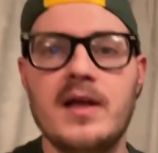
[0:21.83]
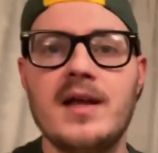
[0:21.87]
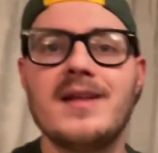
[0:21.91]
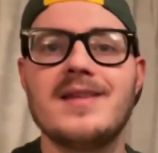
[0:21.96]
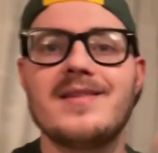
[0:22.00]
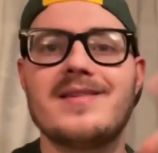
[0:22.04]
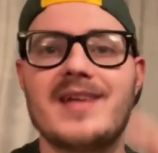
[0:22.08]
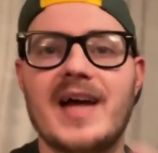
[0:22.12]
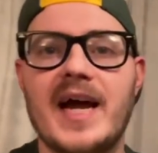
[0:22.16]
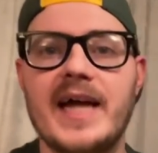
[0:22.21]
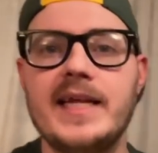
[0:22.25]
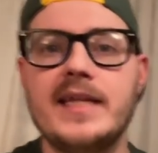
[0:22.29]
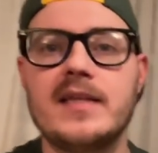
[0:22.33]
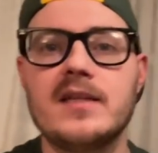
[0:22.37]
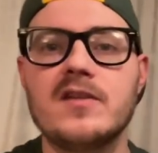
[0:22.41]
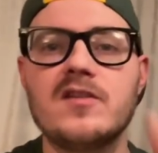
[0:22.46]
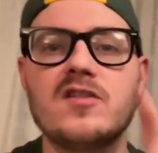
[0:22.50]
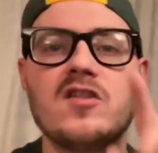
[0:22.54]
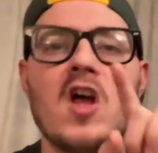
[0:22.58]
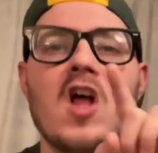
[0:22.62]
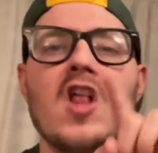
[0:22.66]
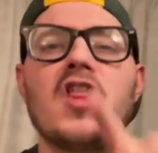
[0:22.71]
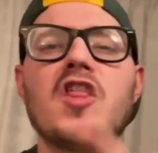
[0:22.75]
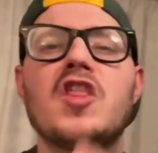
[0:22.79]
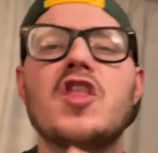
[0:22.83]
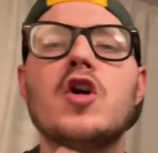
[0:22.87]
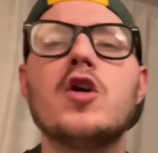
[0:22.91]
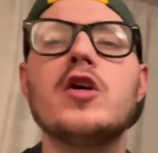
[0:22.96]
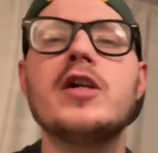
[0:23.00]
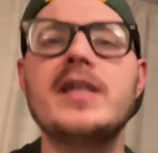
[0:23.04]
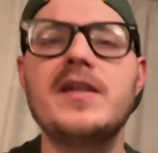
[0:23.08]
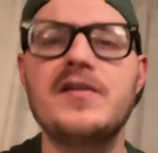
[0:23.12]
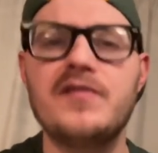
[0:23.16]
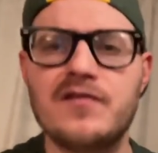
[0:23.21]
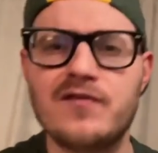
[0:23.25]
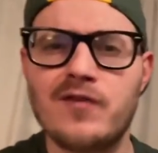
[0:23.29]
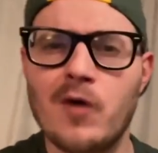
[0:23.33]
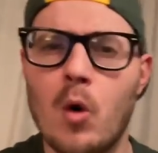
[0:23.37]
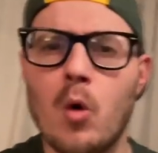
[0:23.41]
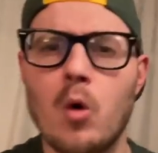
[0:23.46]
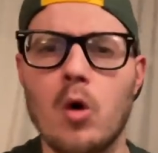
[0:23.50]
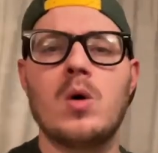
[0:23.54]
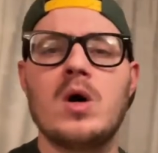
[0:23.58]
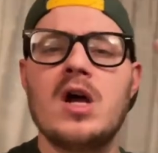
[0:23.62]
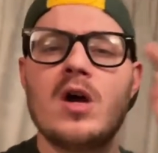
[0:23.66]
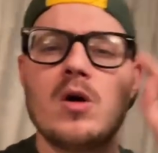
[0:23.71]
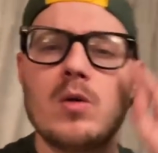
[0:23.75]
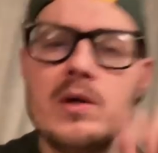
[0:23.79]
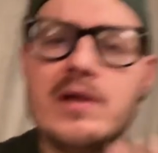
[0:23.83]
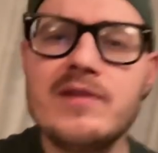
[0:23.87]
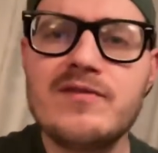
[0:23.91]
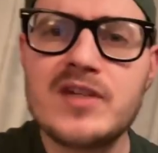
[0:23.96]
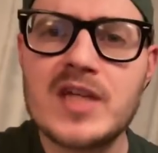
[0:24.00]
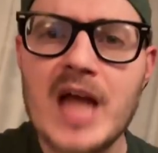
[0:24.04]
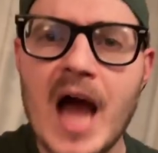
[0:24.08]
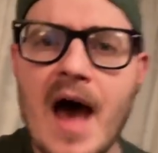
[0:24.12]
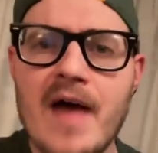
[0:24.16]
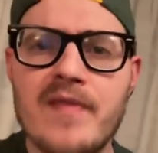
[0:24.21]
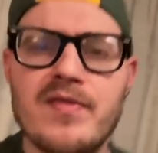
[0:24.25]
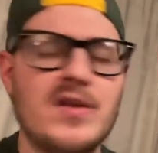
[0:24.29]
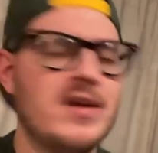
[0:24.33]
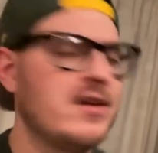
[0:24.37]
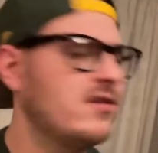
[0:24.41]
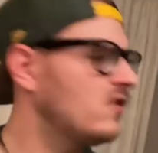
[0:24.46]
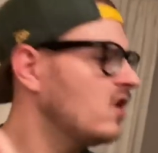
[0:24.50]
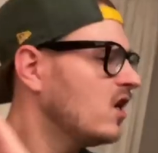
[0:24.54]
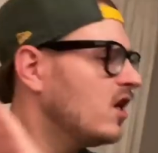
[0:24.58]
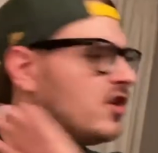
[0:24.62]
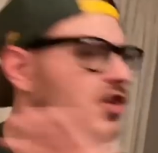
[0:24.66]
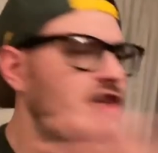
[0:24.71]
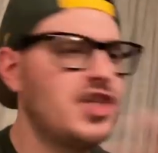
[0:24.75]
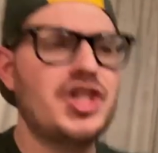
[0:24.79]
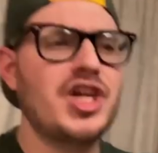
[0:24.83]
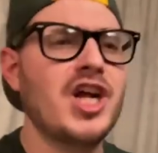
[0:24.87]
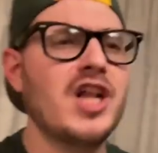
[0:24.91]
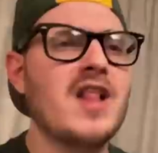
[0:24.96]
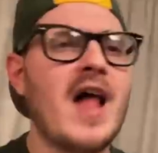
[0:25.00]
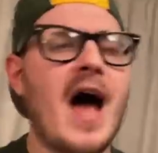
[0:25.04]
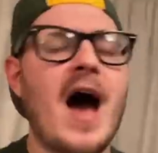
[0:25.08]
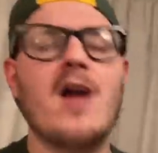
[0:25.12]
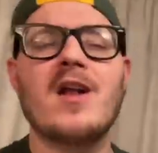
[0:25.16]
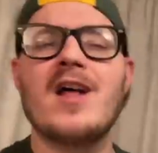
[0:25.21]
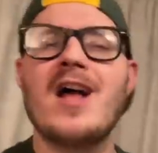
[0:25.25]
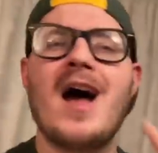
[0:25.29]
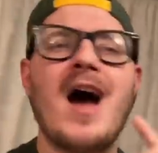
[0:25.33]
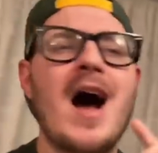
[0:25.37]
Titans thirty-four. We've got this. Chill out.